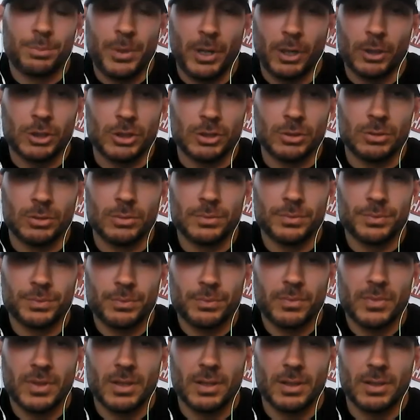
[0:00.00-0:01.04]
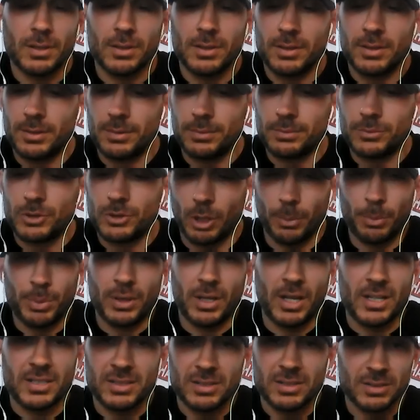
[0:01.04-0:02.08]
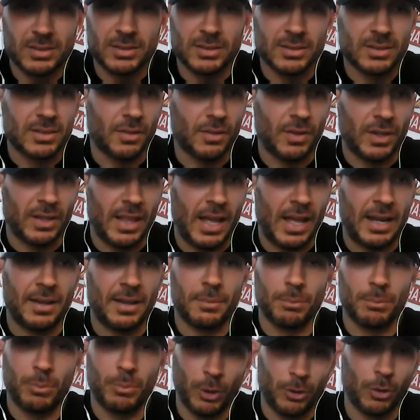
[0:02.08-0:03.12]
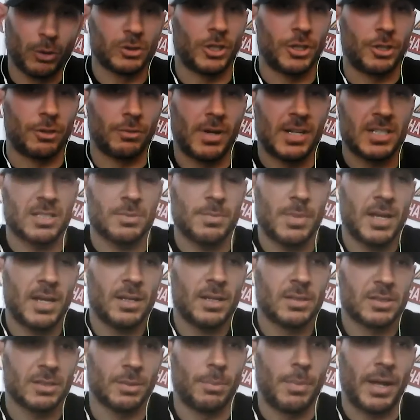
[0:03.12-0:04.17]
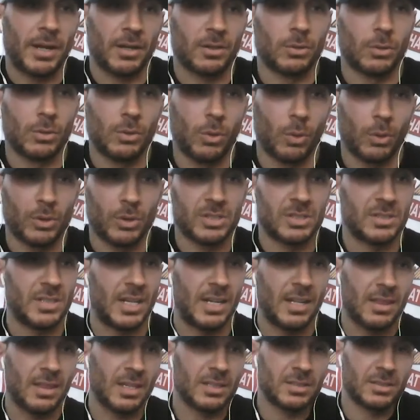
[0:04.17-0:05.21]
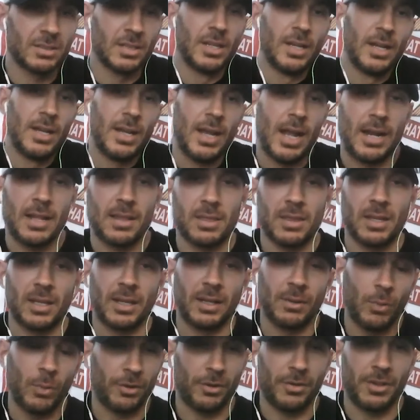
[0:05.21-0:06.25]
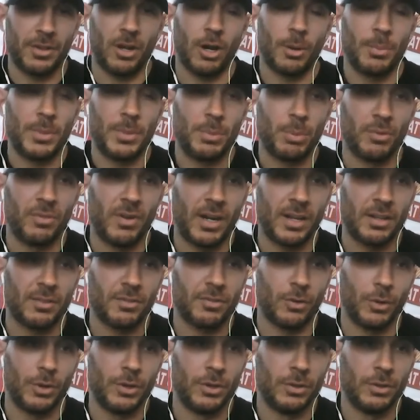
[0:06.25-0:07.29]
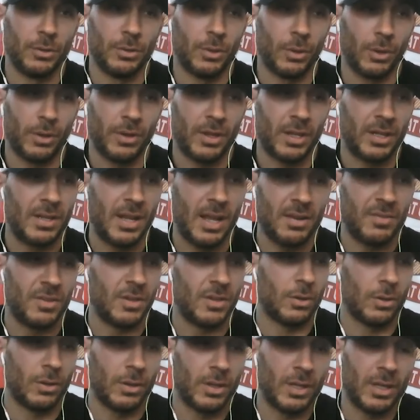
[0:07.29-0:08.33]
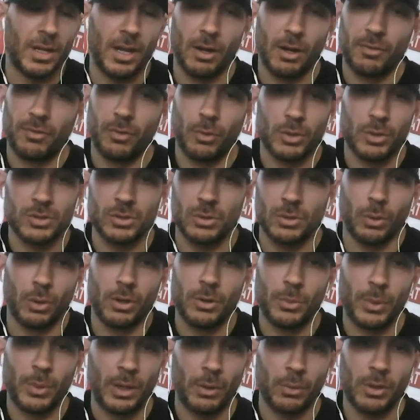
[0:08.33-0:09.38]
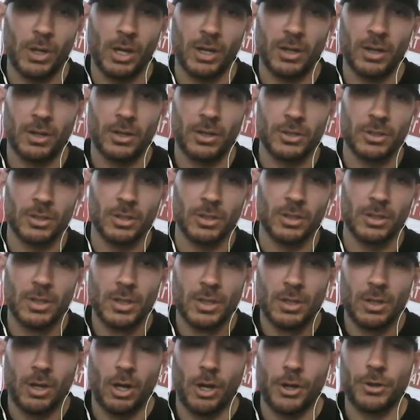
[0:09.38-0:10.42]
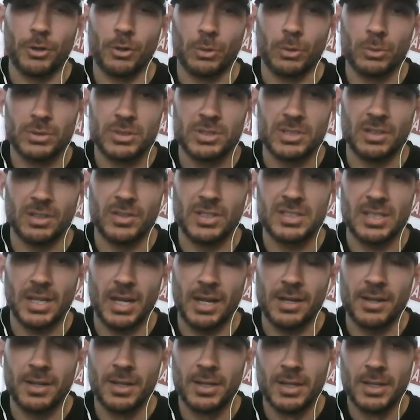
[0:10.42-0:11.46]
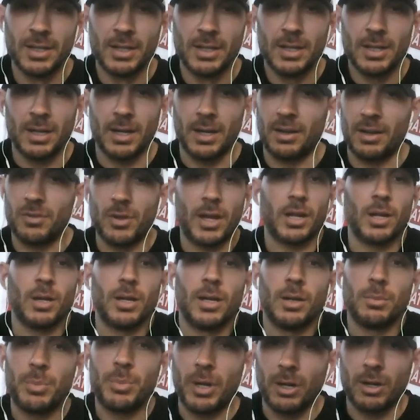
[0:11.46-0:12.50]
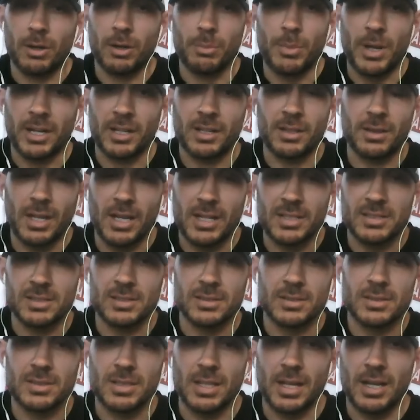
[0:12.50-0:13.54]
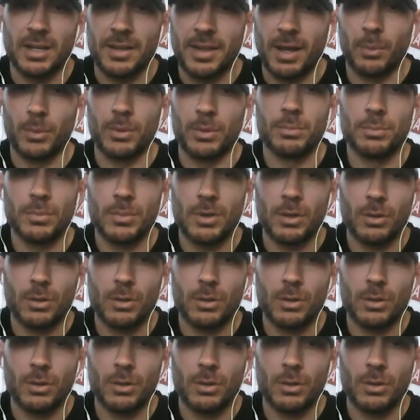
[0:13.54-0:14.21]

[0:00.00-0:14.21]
parachute jumping license and stuff like that, and put those on your resume. Some medical courses, anything, whether the Army provided for you or the Navy or the Air Force, or you went out and got it on your own city side. If you had a paramedic license, that would